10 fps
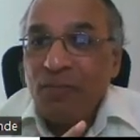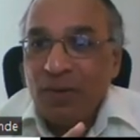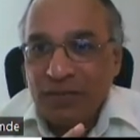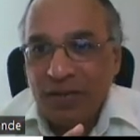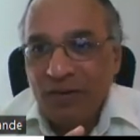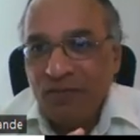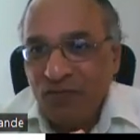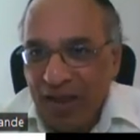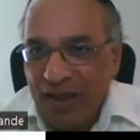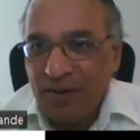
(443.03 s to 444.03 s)
muscle
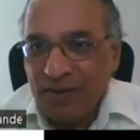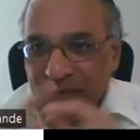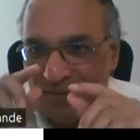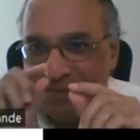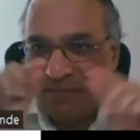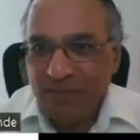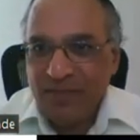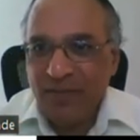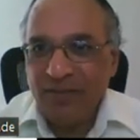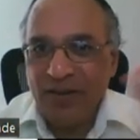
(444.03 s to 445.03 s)
fibers,
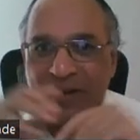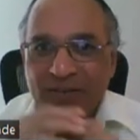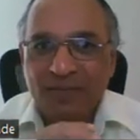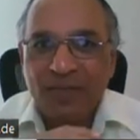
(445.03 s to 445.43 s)
muscle threads.